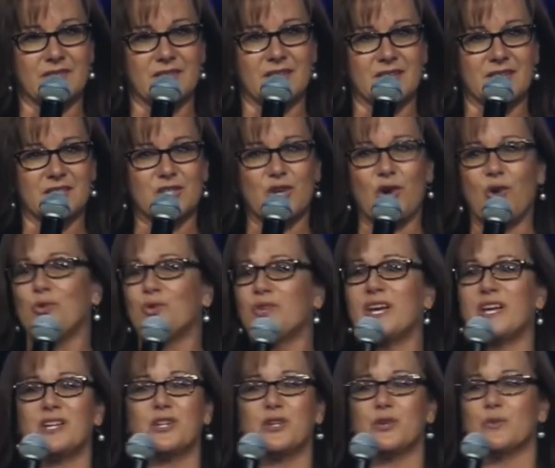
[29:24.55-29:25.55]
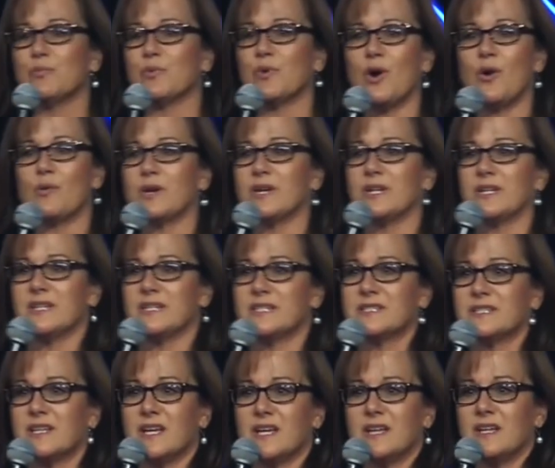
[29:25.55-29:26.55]
Don't let your
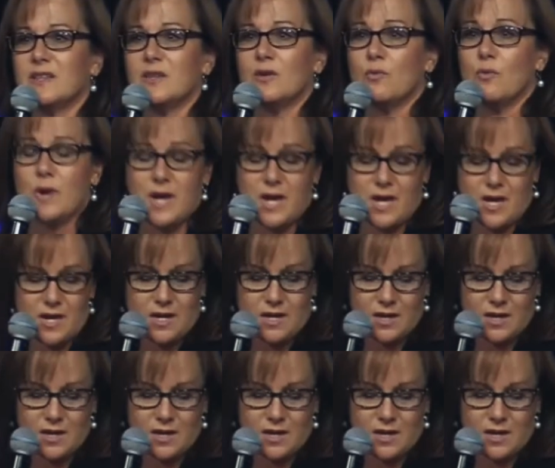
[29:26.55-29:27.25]
brokenness get in the way.